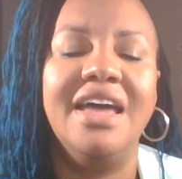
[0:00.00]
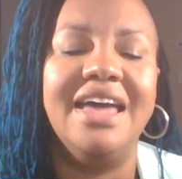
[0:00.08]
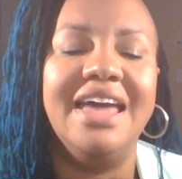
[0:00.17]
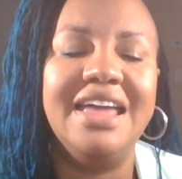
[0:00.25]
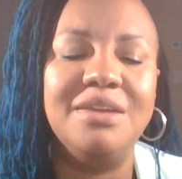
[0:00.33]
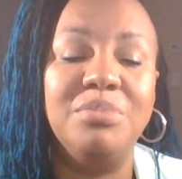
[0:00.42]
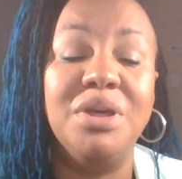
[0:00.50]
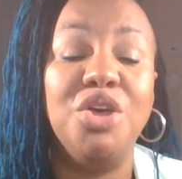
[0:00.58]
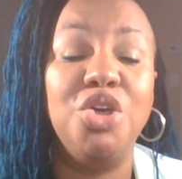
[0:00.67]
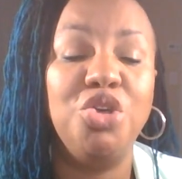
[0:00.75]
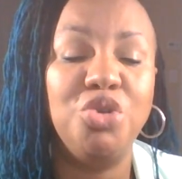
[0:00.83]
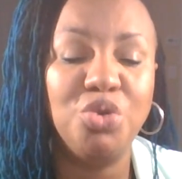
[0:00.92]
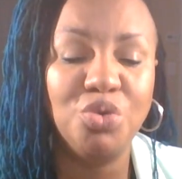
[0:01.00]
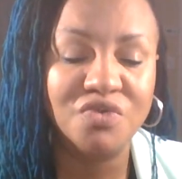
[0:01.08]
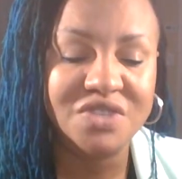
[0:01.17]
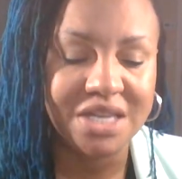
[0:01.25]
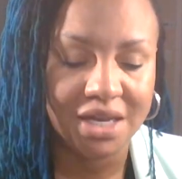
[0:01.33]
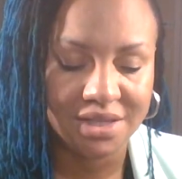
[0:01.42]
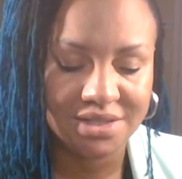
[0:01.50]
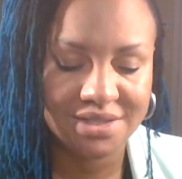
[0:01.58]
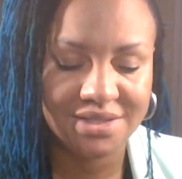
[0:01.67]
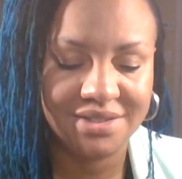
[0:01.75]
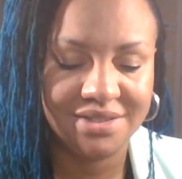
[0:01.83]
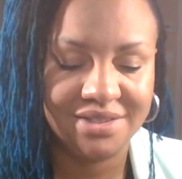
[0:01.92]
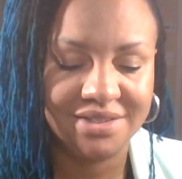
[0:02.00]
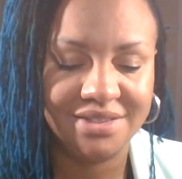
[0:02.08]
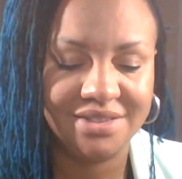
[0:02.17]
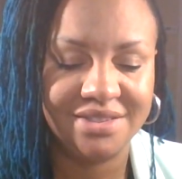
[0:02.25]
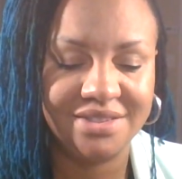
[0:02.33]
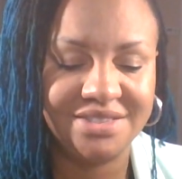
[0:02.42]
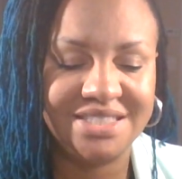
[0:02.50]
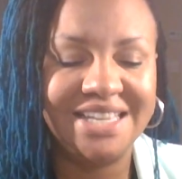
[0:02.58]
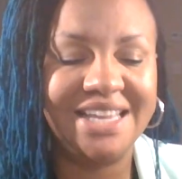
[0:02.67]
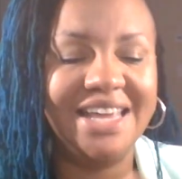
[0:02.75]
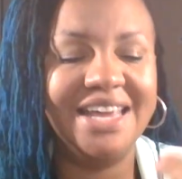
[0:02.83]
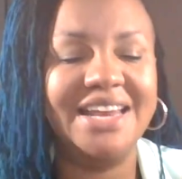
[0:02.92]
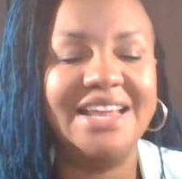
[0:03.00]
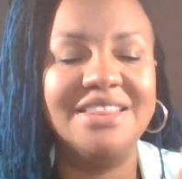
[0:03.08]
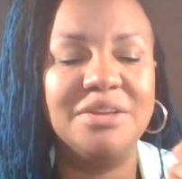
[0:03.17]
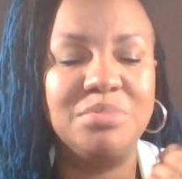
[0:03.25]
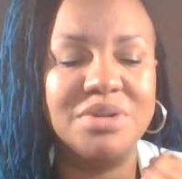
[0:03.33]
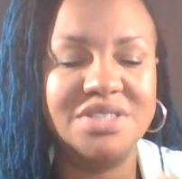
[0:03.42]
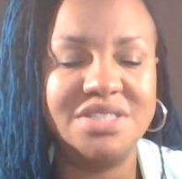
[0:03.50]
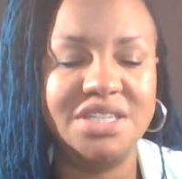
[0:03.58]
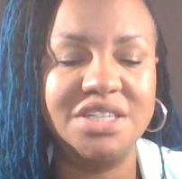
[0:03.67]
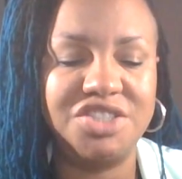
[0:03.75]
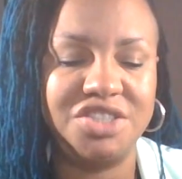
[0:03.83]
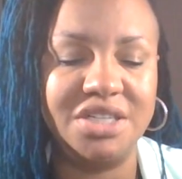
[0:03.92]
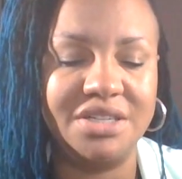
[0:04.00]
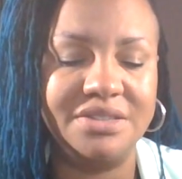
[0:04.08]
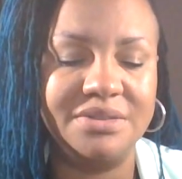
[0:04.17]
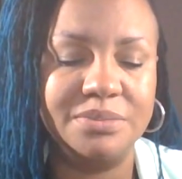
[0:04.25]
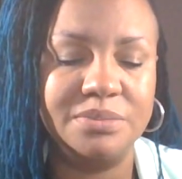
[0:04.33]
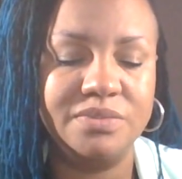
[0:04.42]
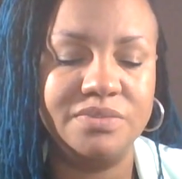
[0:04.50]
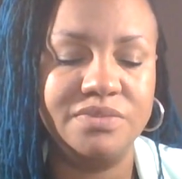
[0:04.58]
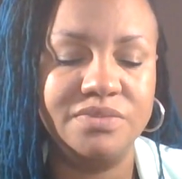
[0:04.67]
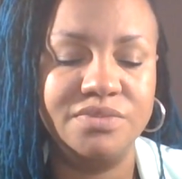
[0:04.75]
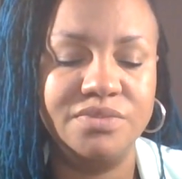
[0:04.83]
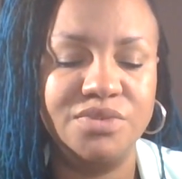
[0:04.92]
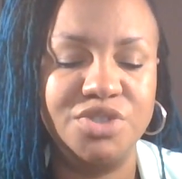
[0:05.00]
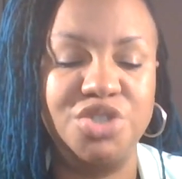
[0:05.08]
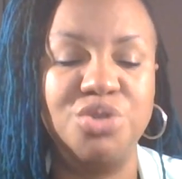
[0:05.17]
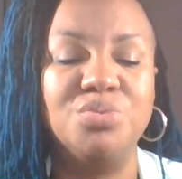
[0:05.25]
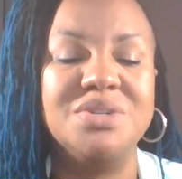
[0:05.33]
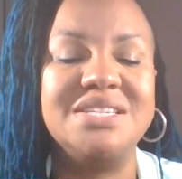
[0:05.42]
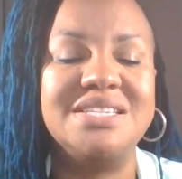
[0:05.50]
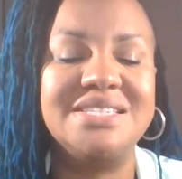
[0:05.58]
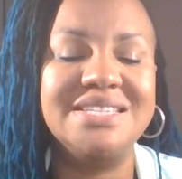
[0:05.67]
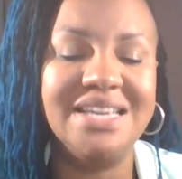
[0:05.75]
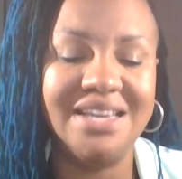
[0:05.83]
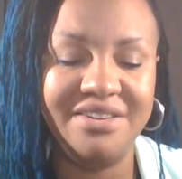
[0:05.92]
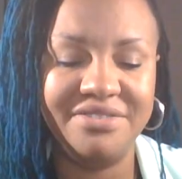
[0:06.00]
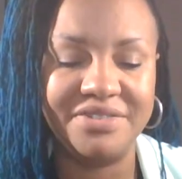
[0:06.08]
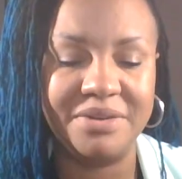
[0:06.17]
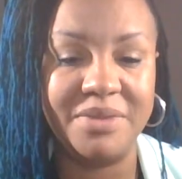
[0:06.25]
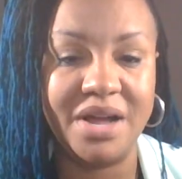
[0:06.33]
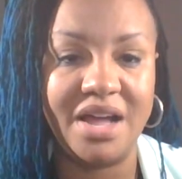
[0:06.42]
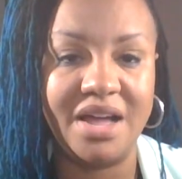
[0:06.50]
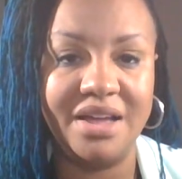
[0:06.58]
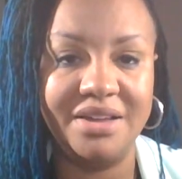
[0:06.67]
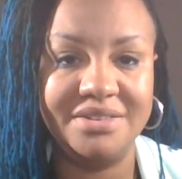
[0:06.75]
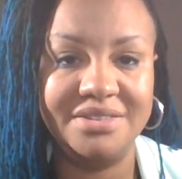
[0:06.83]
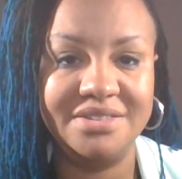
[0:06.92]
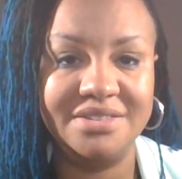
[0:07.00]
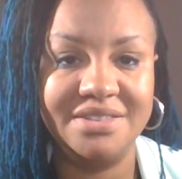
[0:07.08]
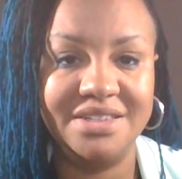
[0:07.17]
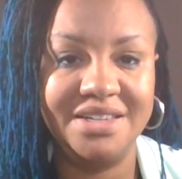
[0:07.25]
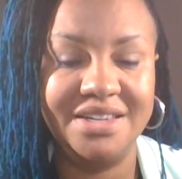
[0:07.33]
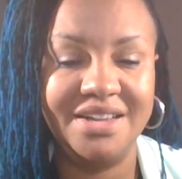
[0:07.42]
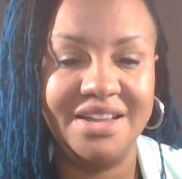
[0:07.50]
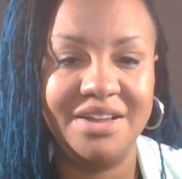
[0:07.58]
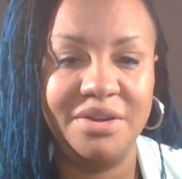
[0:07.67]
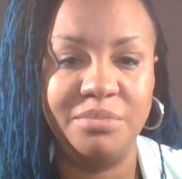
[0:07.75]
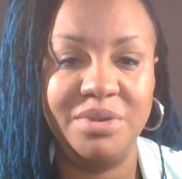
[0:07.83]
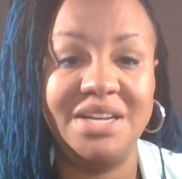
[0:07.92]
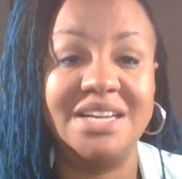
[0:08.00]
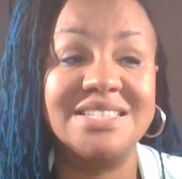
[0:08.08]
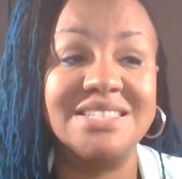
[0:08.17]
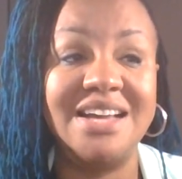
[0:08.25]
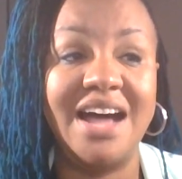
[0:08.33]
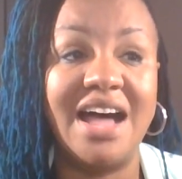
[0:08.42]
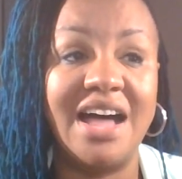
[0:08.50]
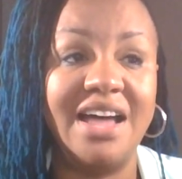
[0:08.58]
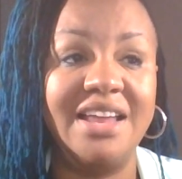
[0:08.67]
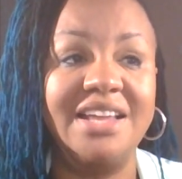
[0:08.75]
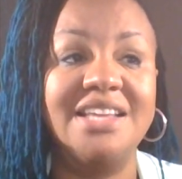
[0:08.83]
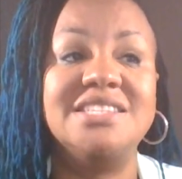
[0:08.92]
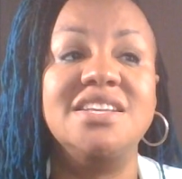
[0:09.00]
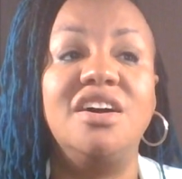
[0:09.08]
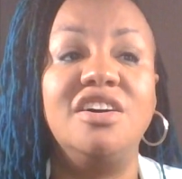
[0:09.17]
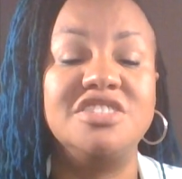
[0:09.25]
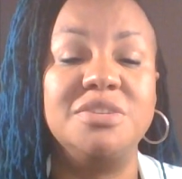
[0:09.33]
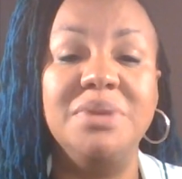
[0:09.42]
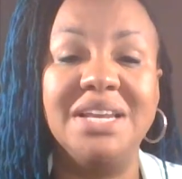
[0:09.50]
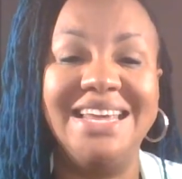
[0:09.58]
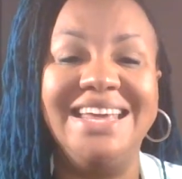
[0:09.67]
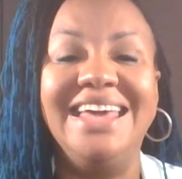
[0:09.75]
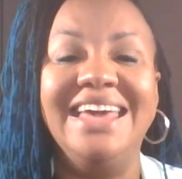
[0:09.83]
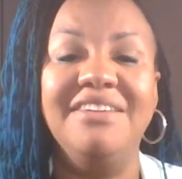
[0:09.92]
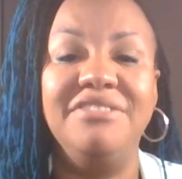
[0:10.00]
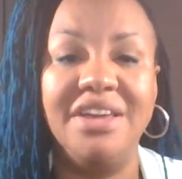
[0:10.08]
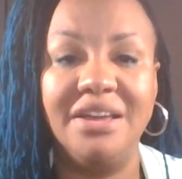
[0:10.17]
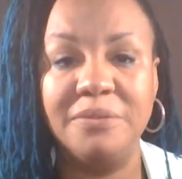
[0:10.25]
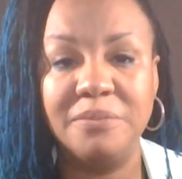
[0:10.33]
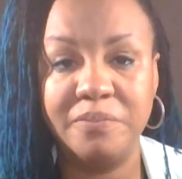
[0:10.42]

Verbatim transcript: It behooves us to get in the position to receive from God because God is ultimately giving.